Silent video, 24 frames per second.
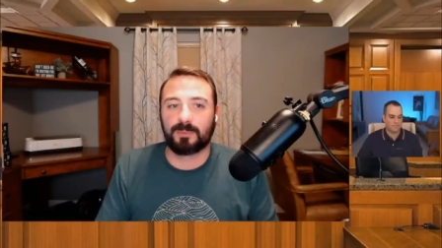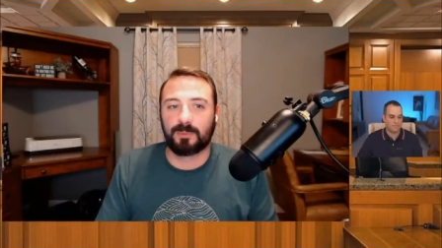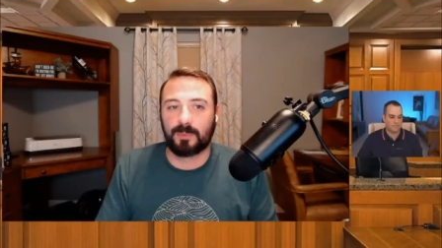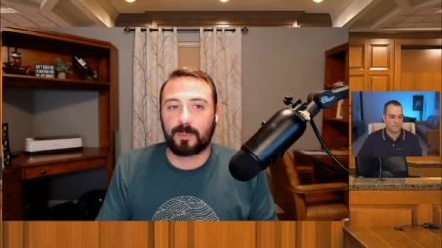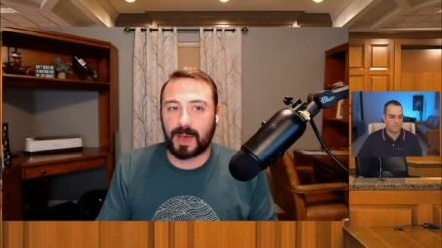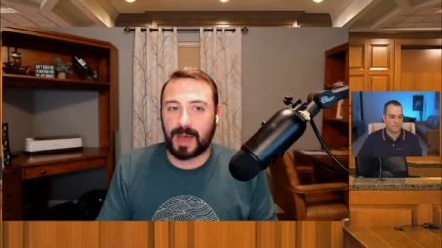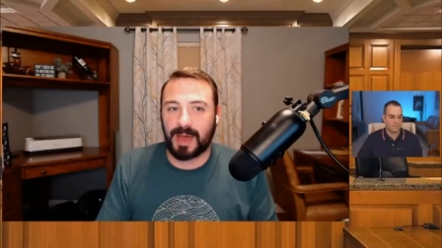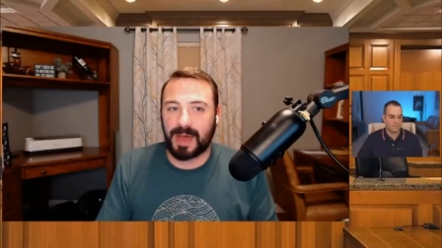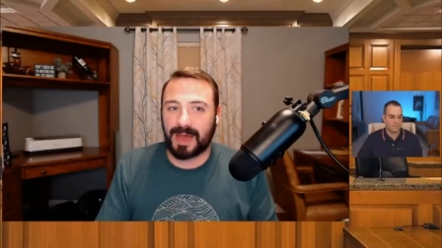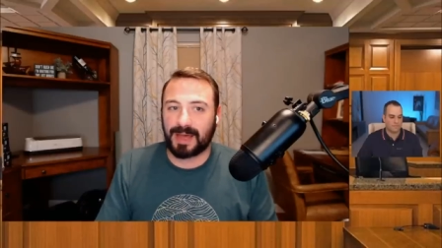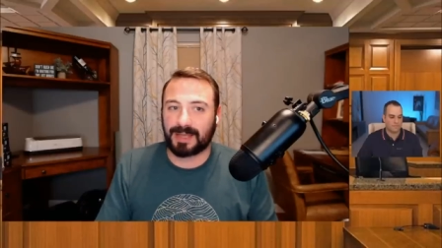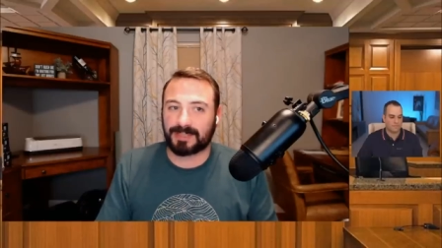
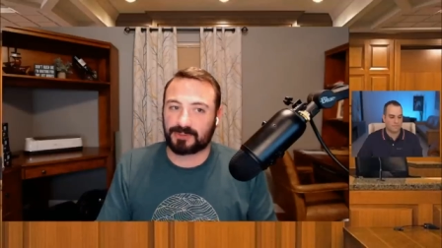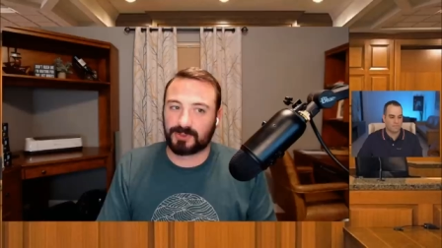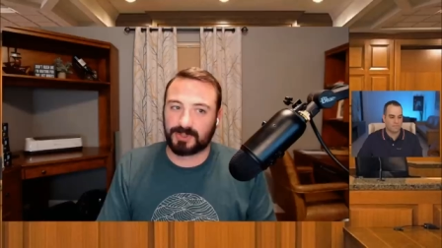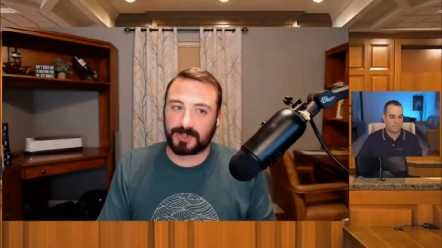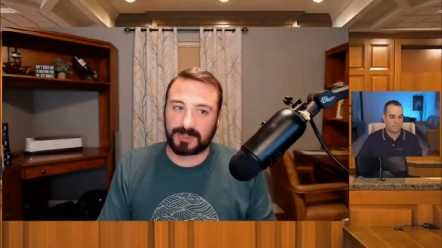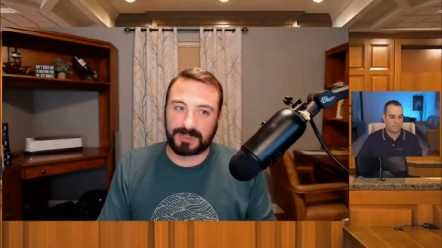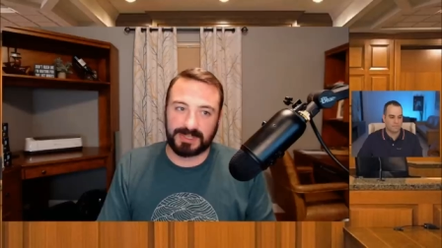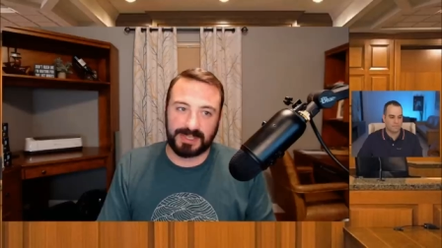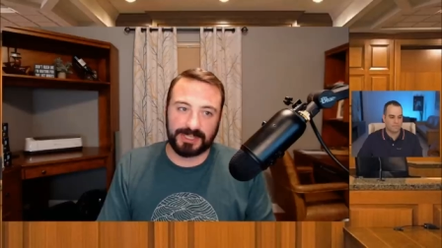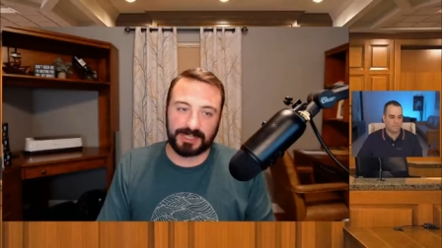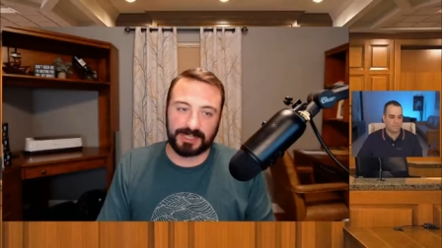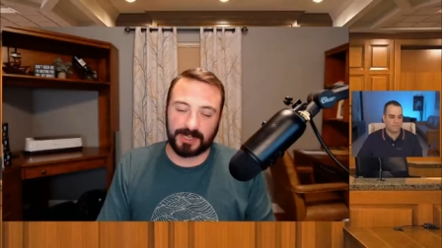bad
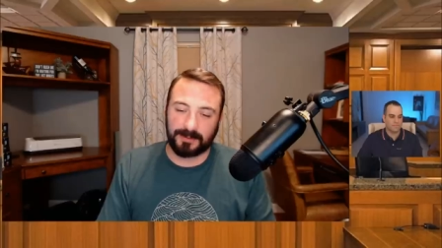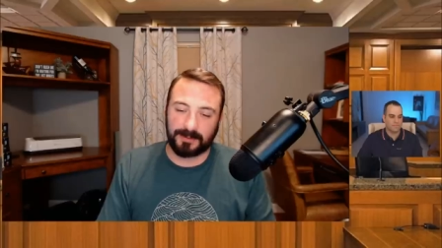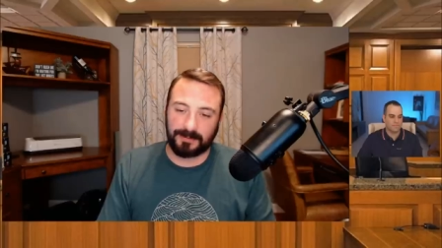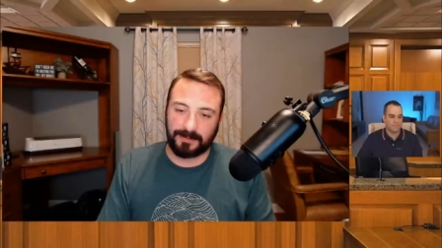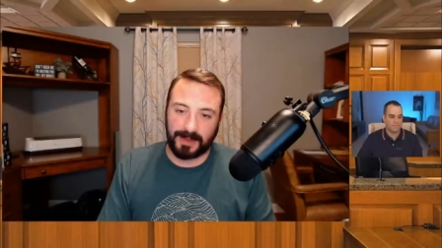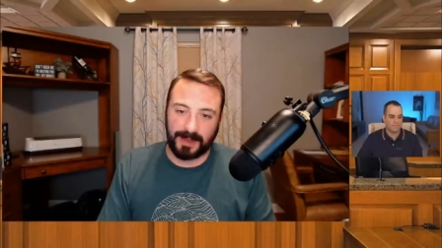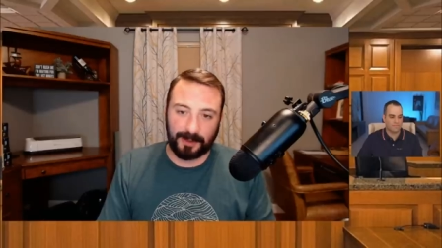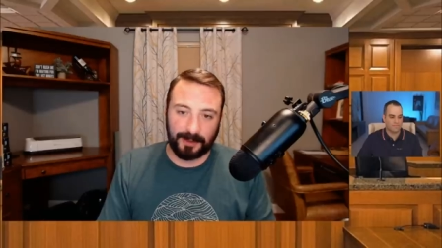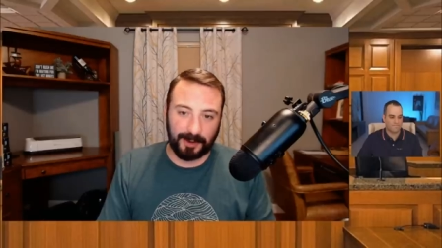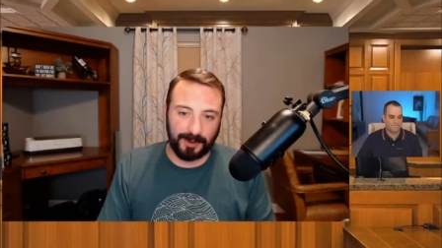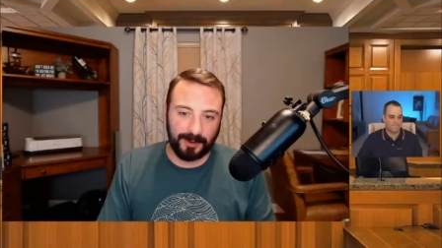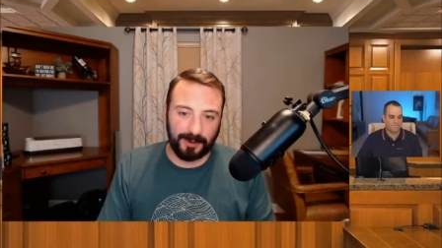strategic
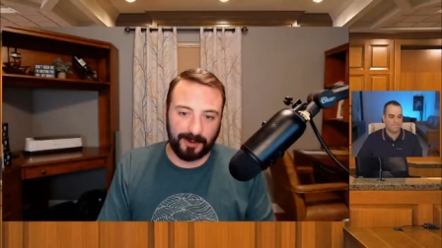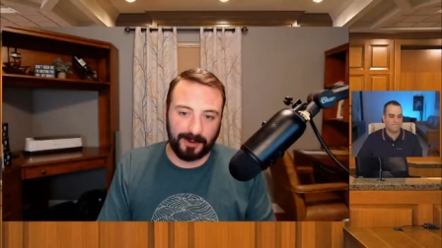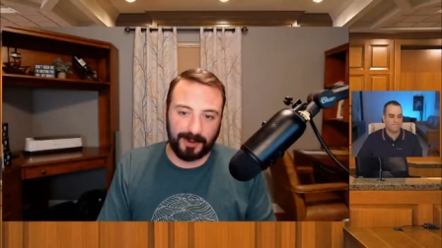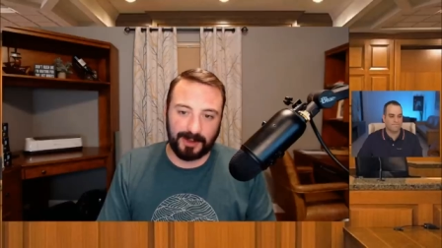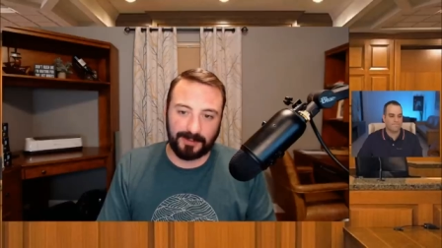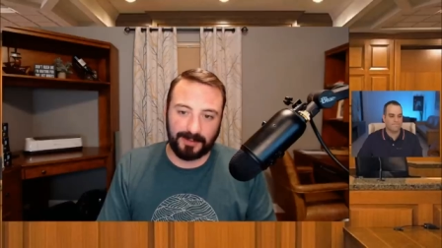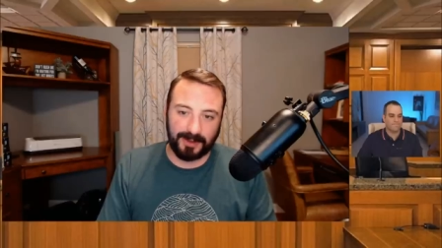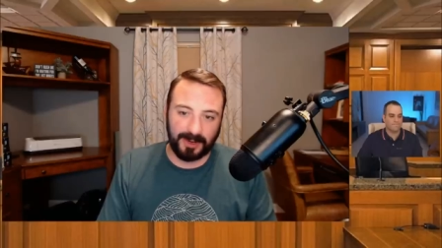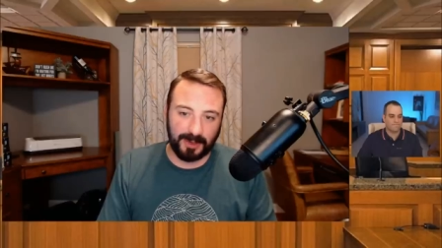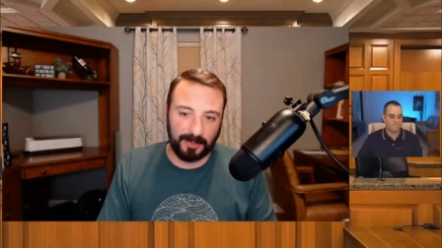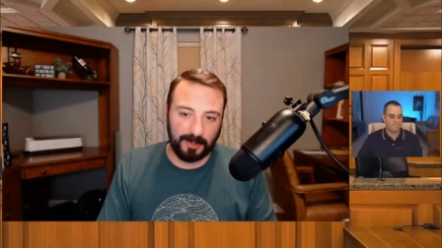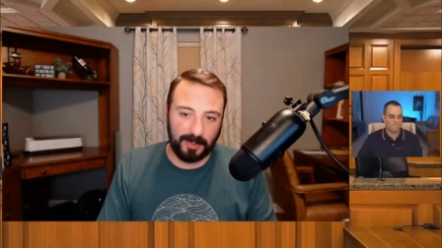failure
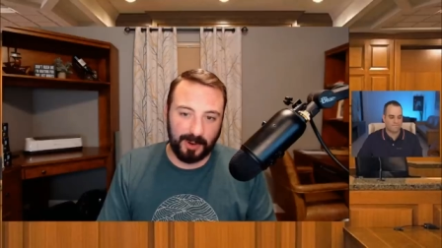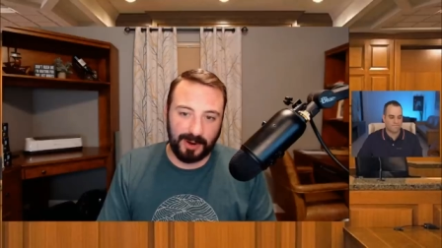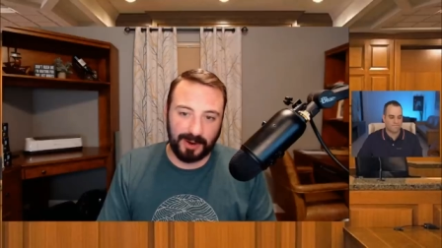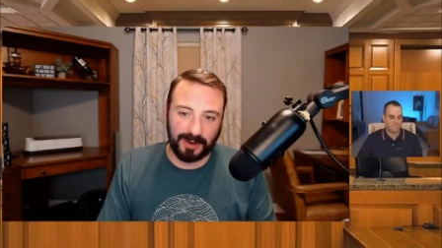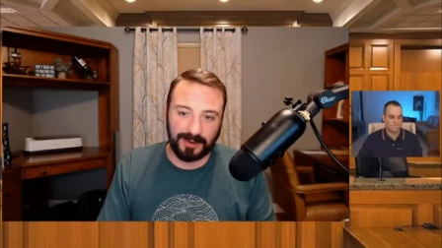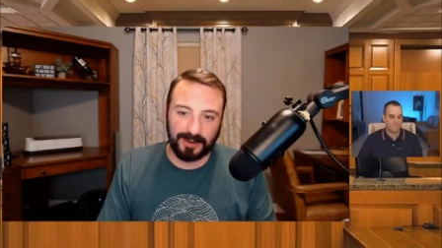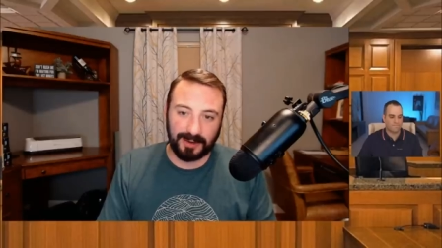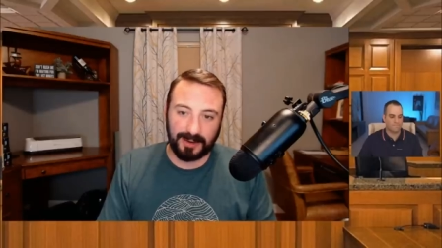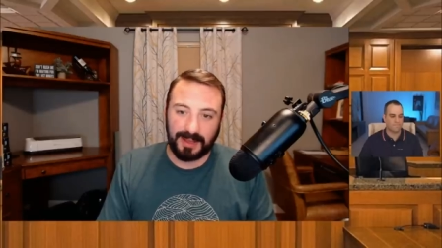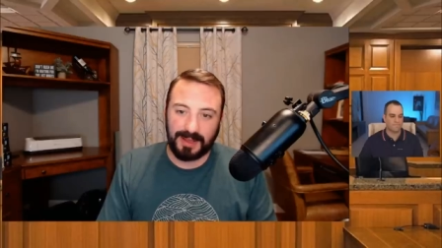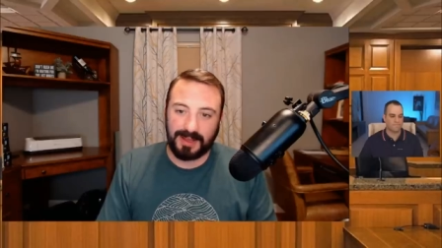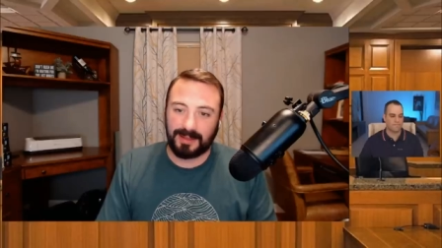on their
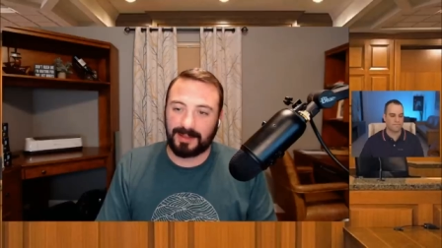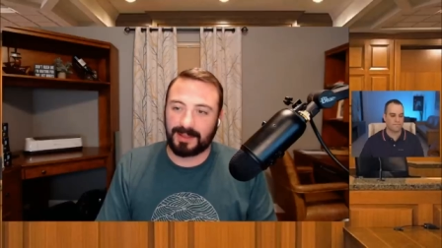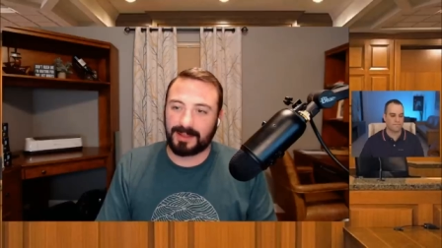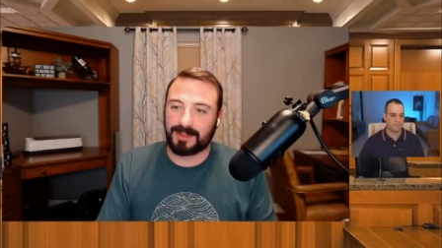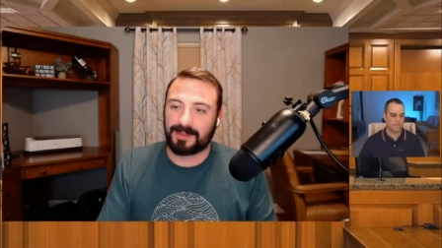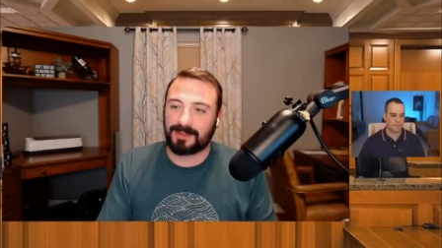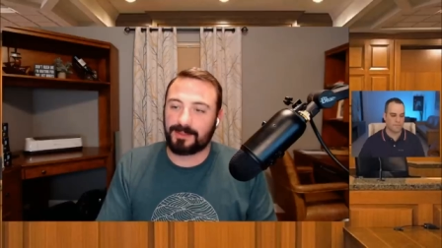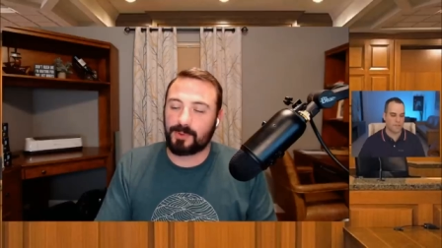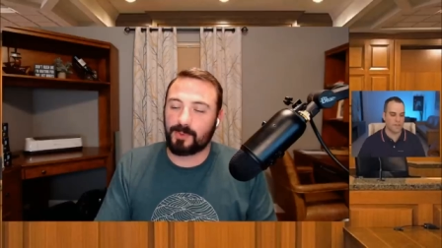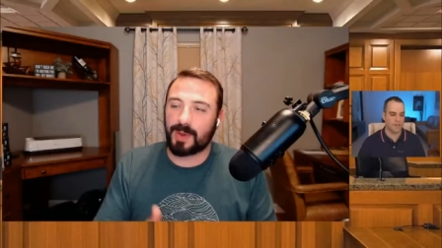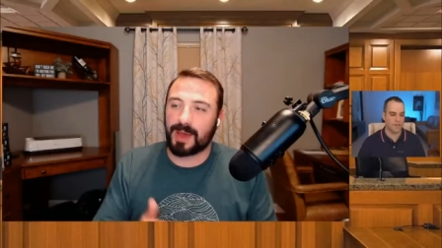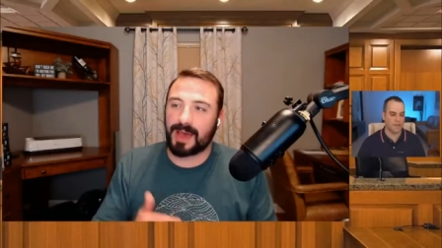part.
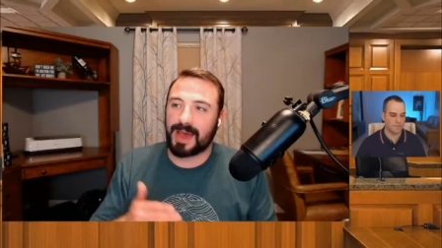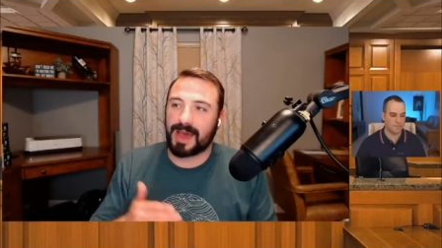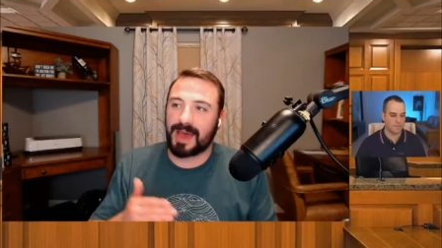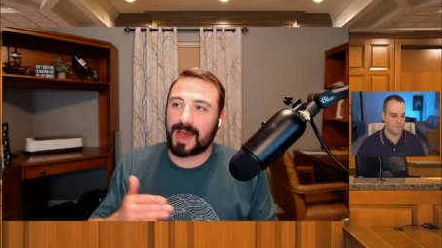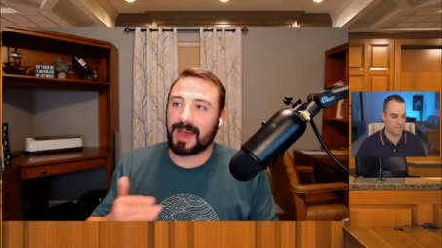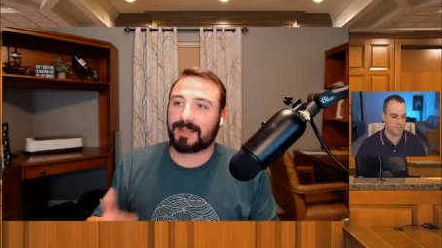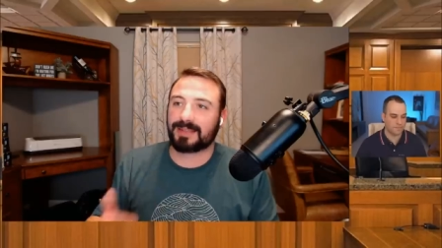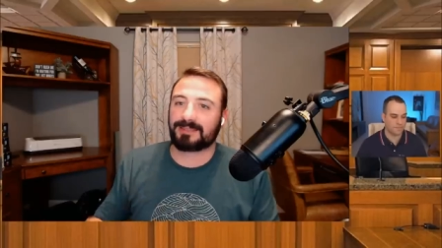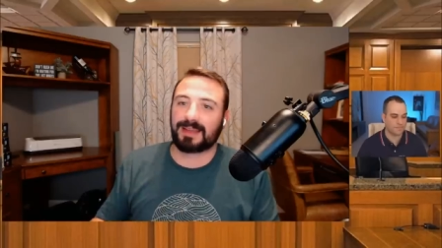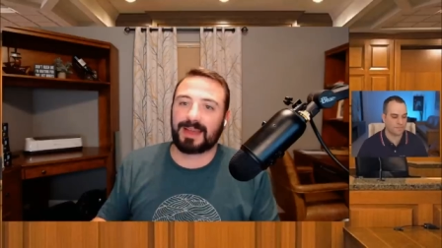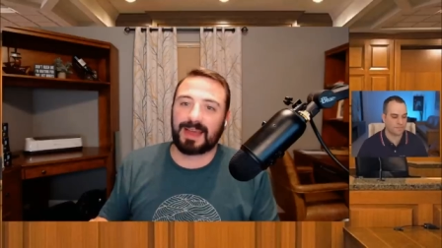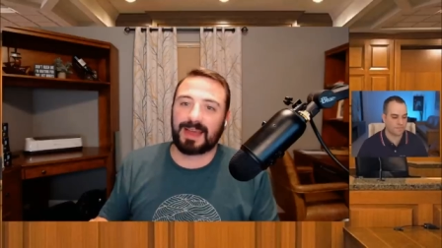Like you
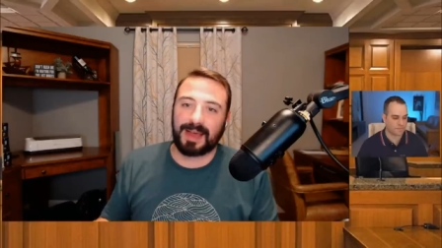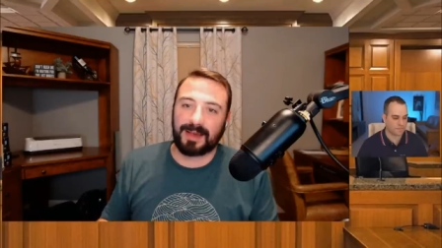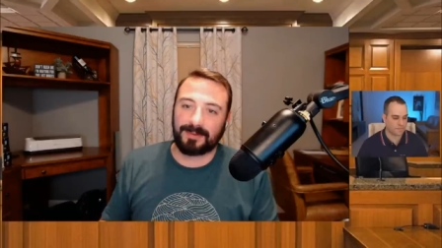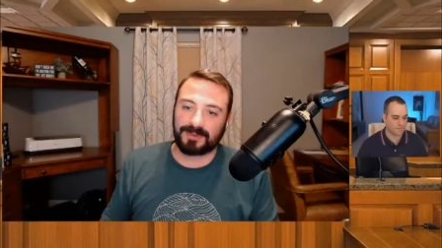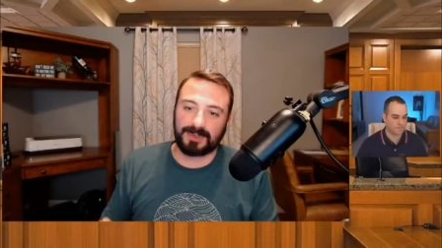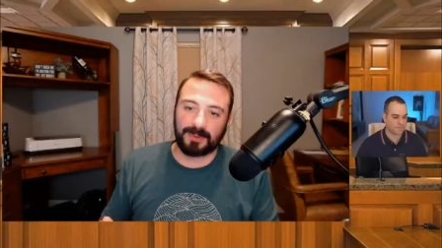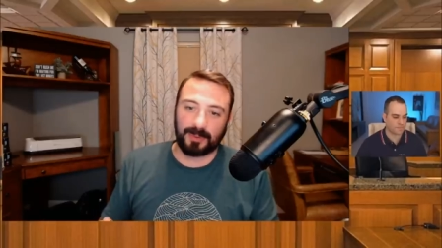had to have